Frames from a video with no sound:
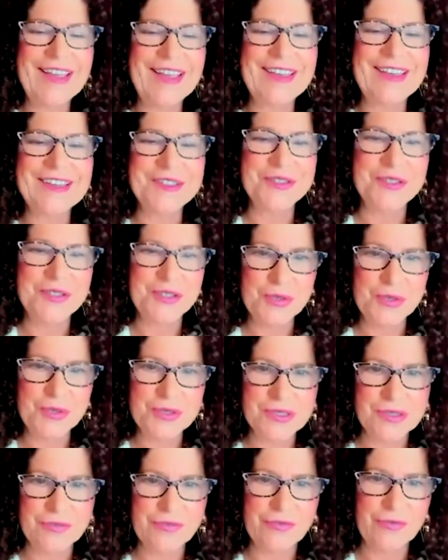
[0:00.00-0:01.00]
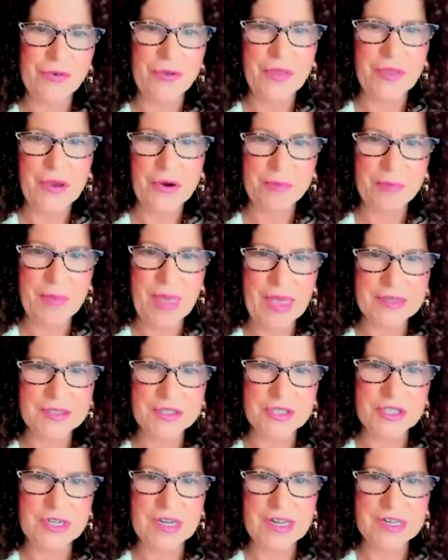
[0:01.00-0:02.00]
conducive for their
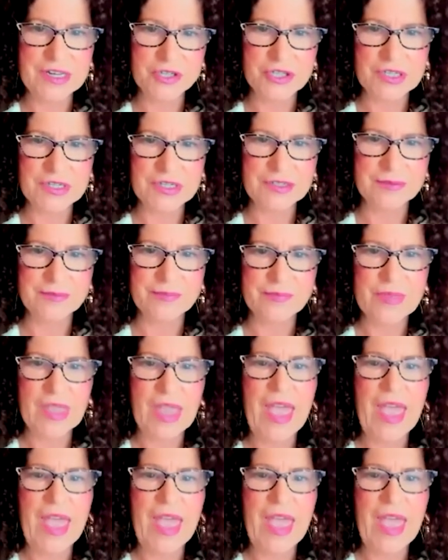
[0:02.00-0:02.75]
imagination